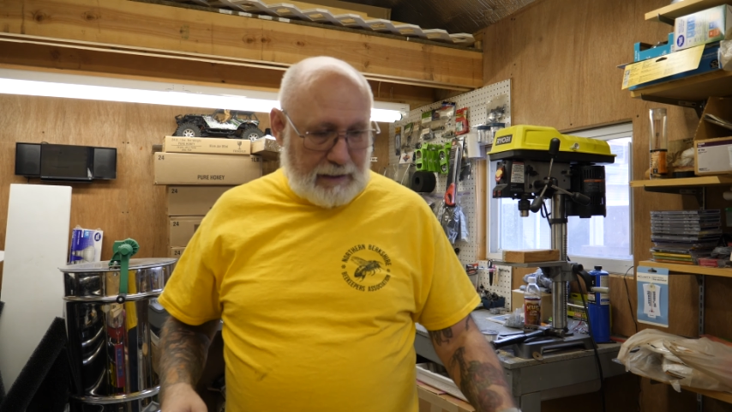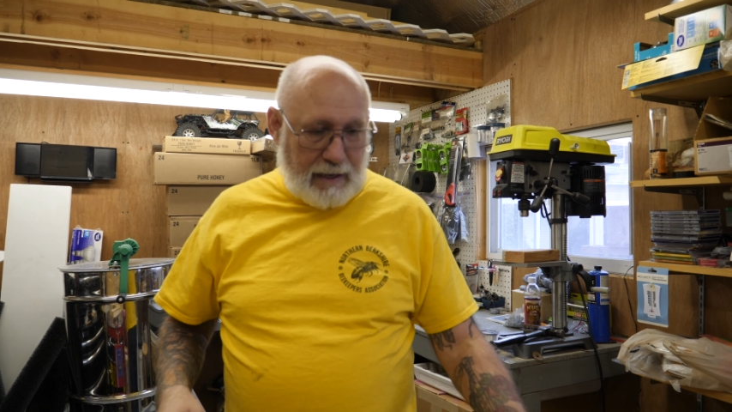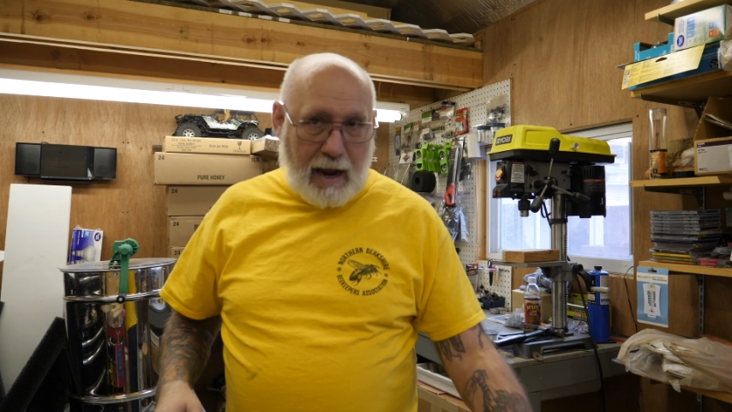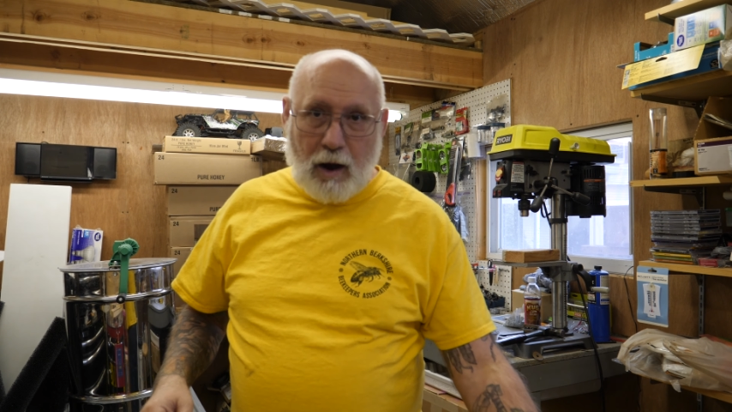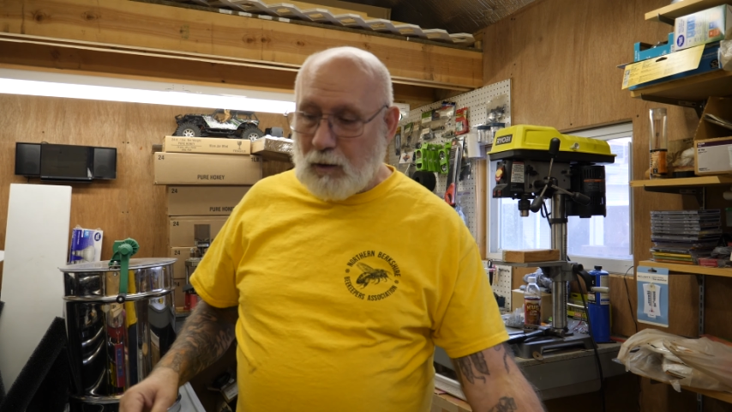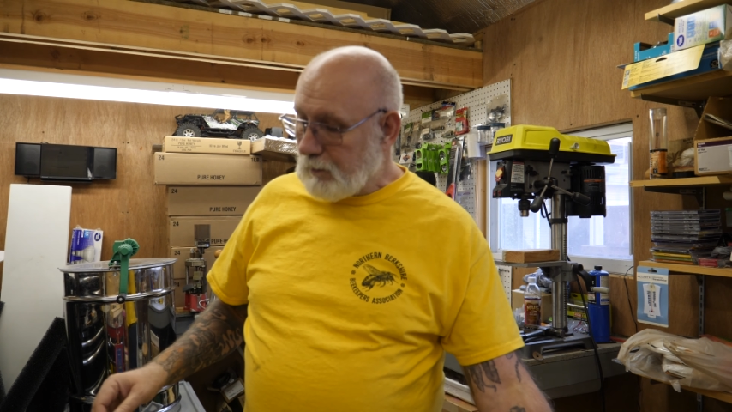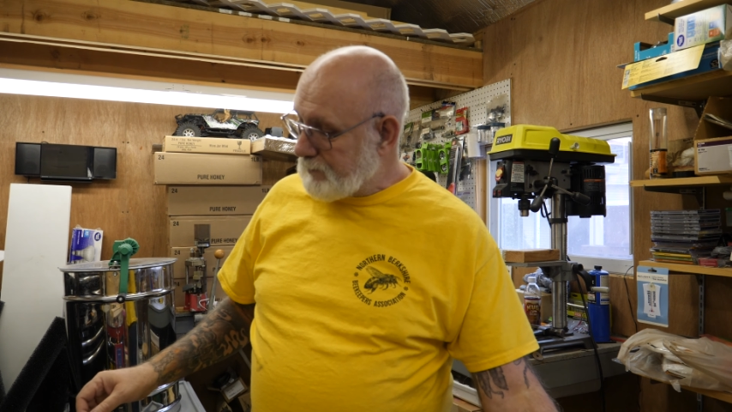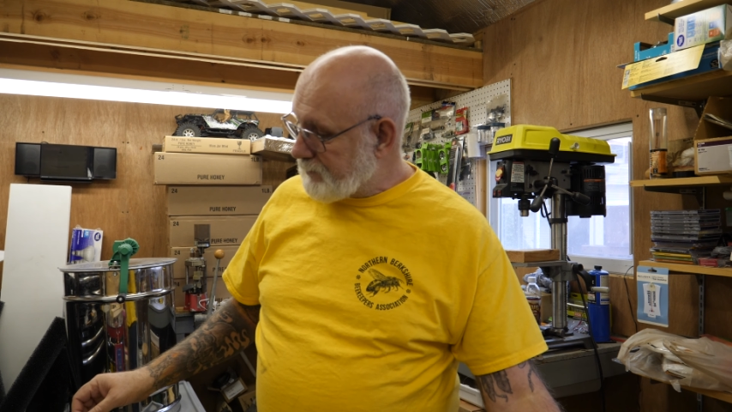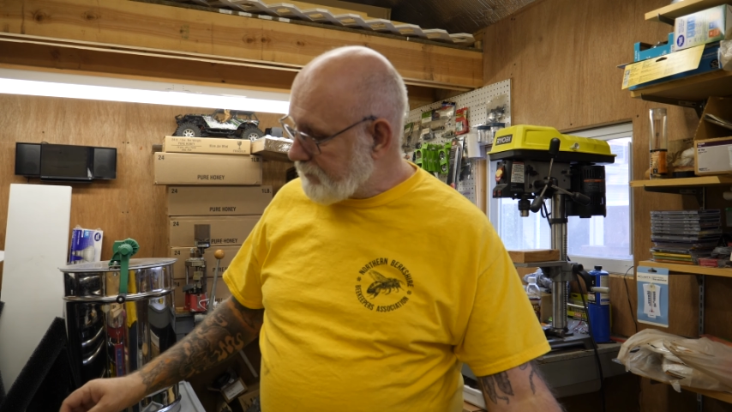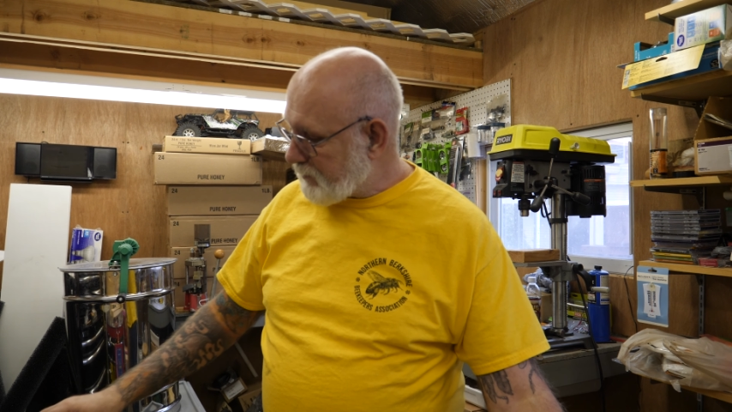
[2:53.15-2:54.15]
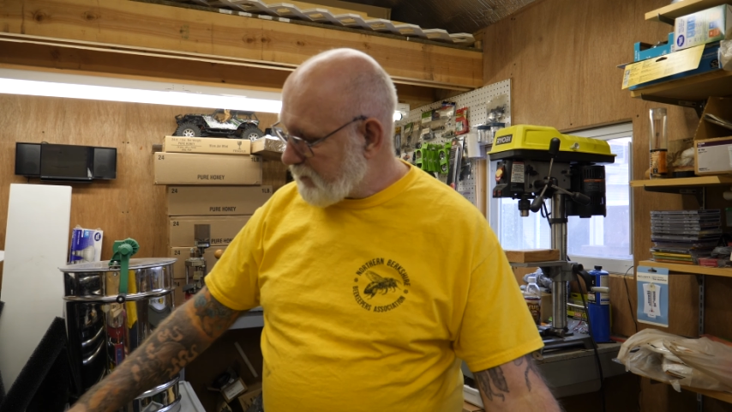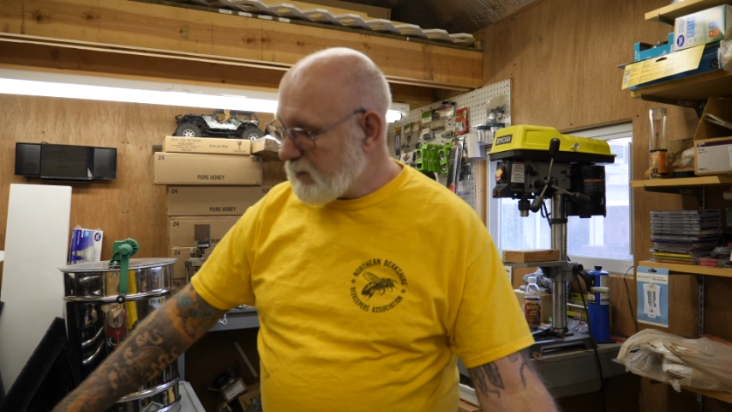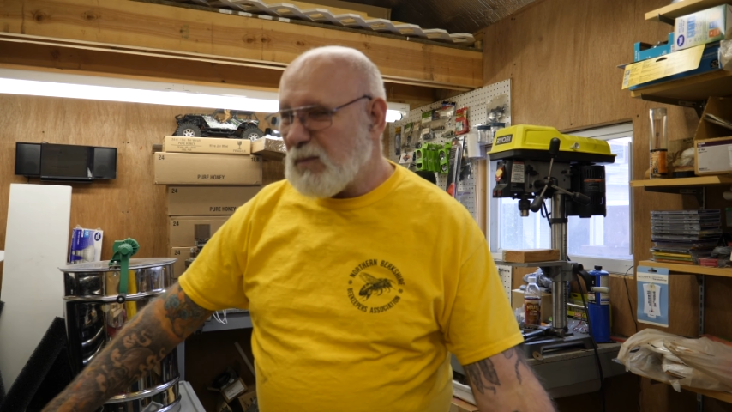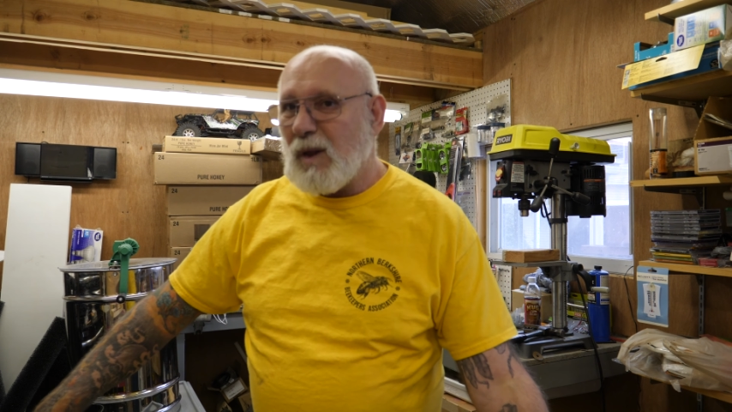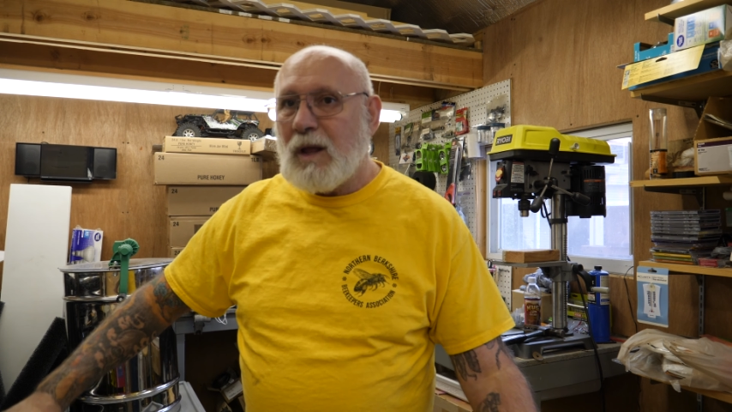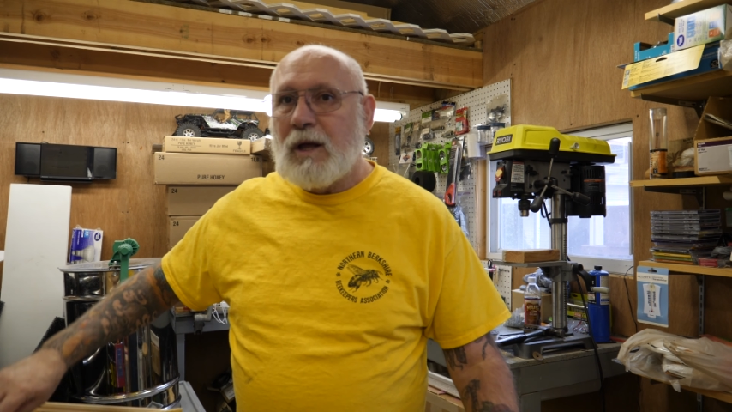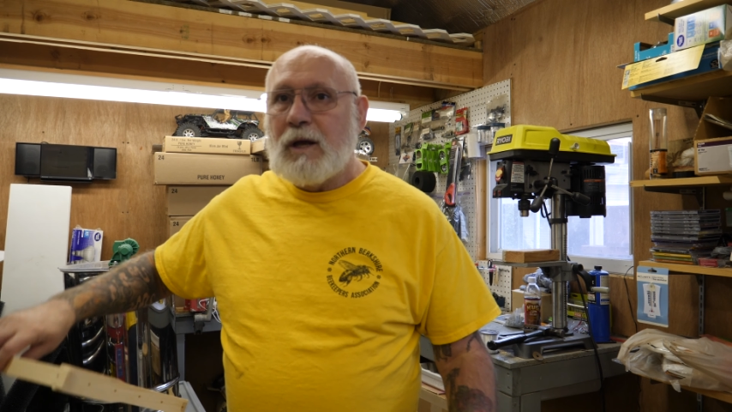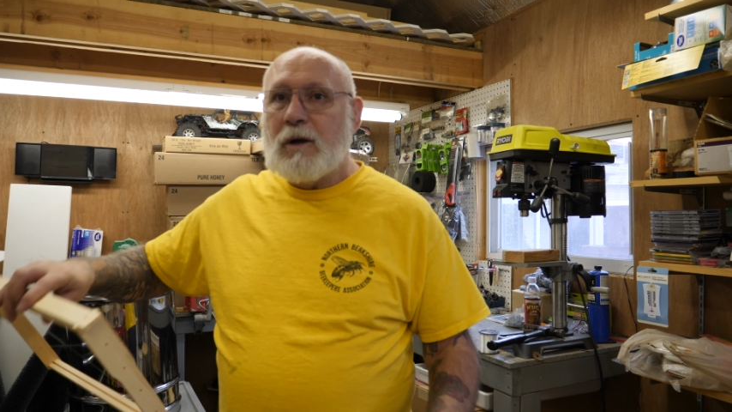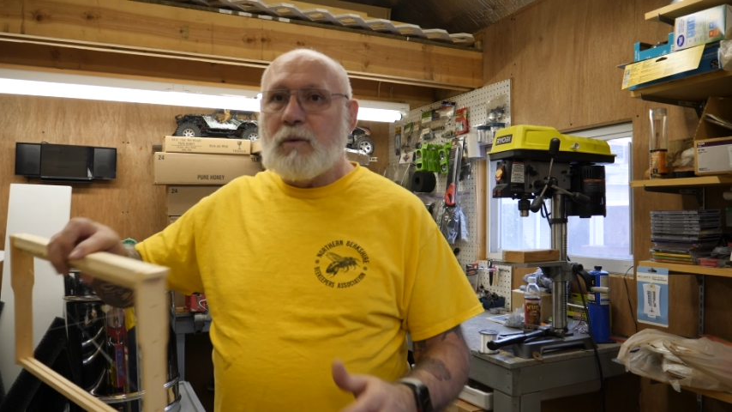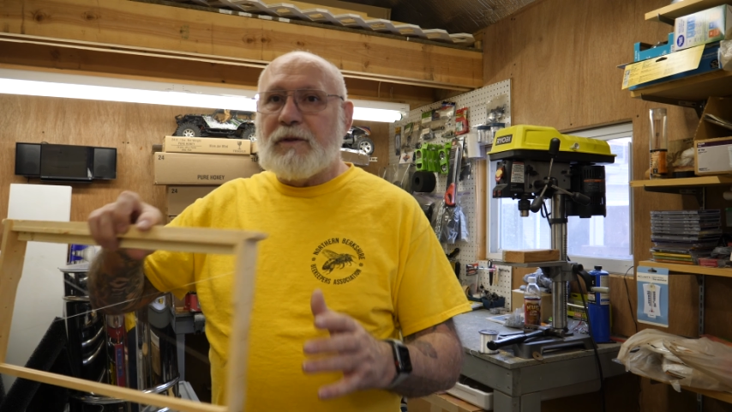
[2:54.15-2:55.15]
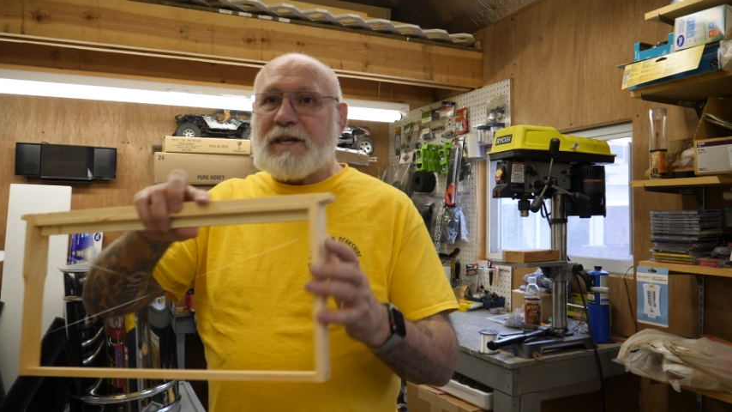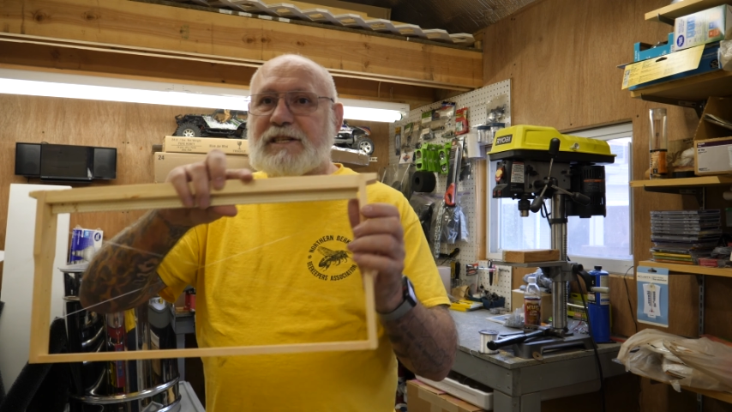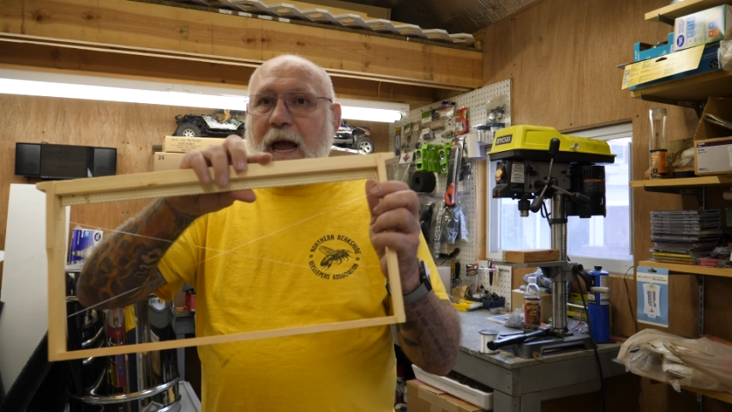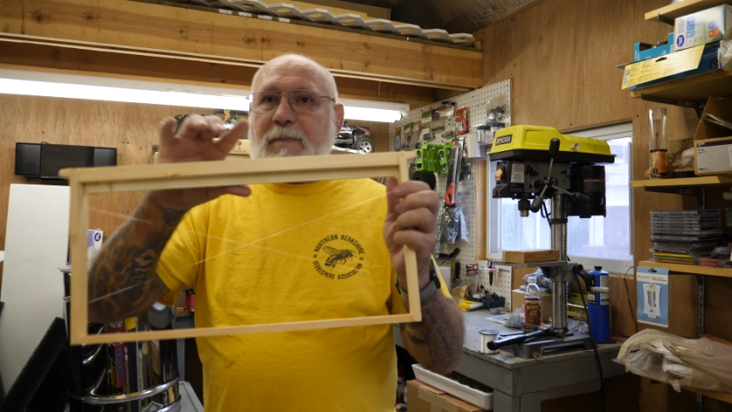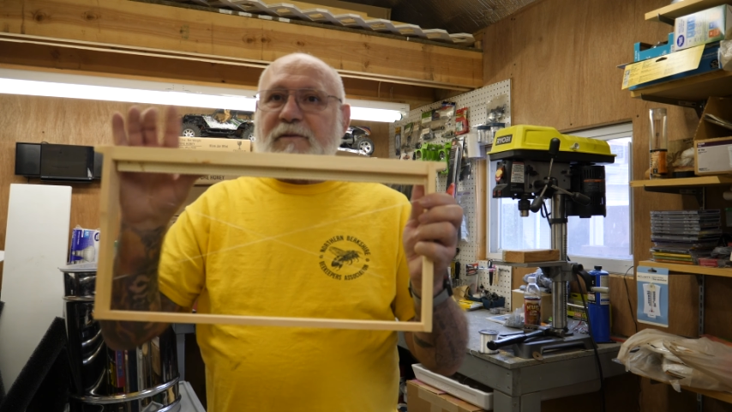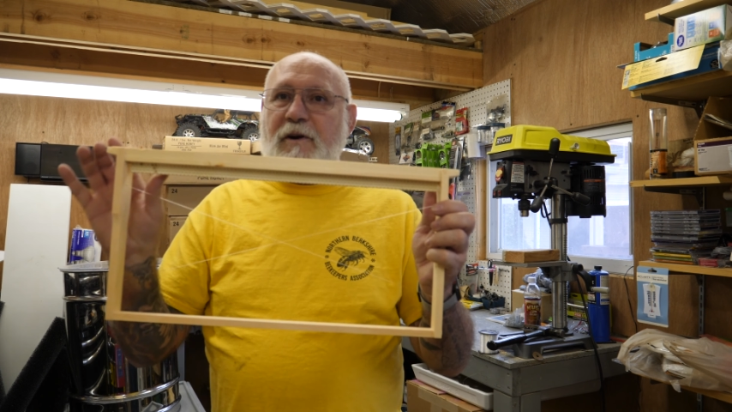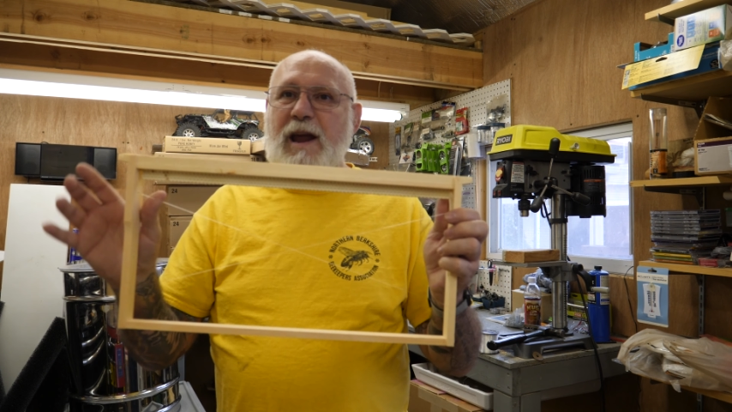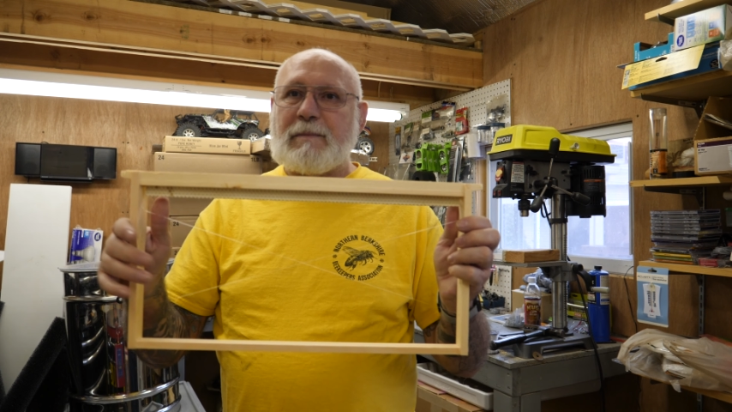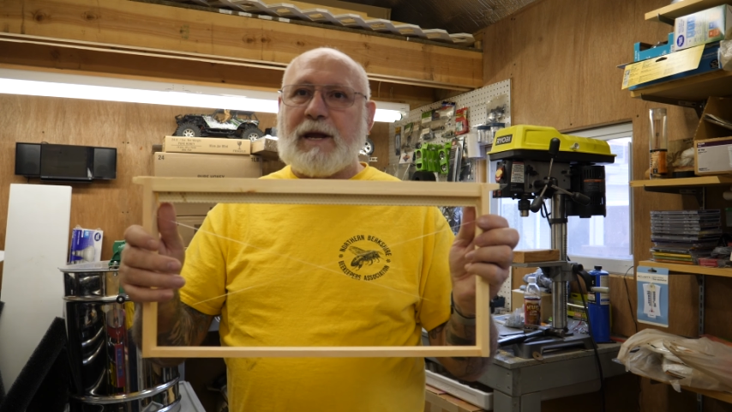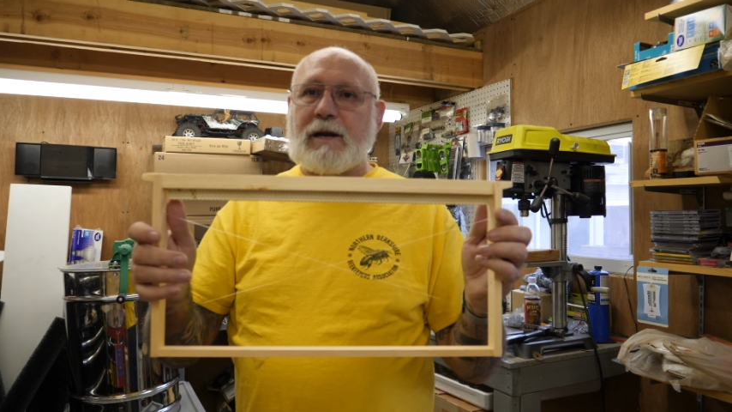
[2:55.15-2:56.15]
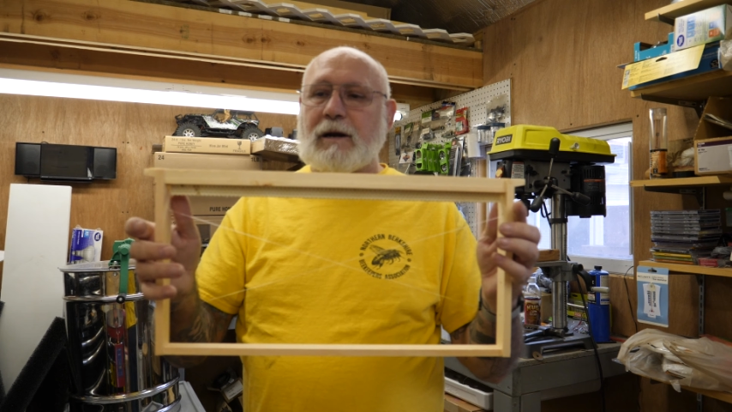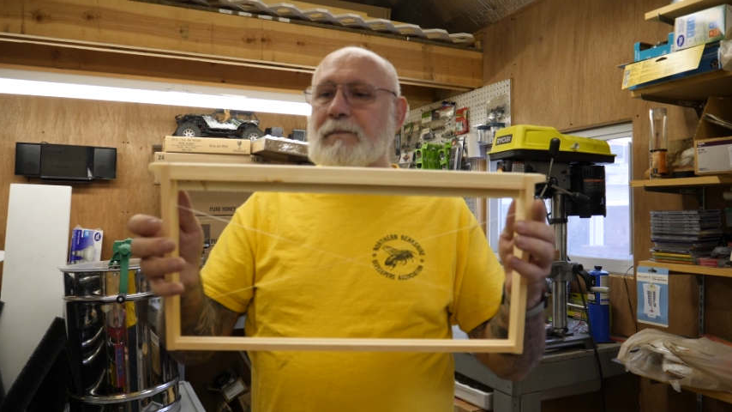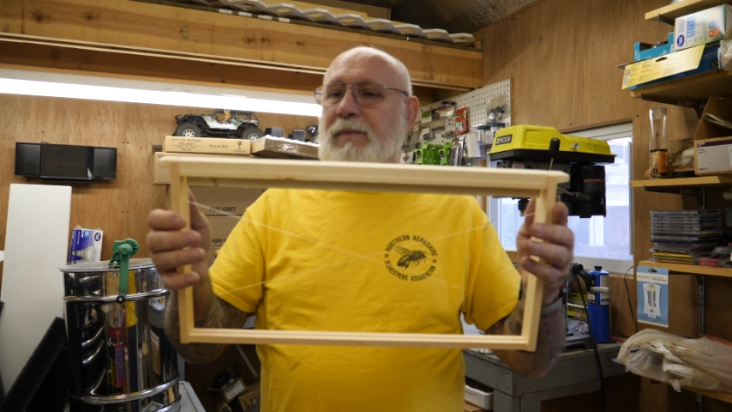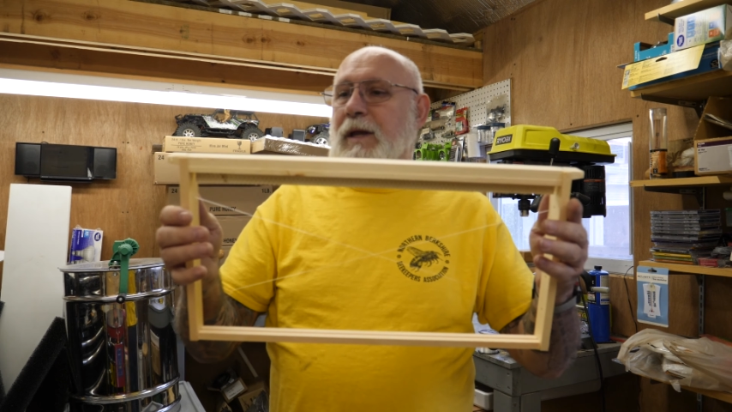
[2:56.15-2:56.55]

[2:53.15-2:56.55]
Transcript: Now with this type of frame here,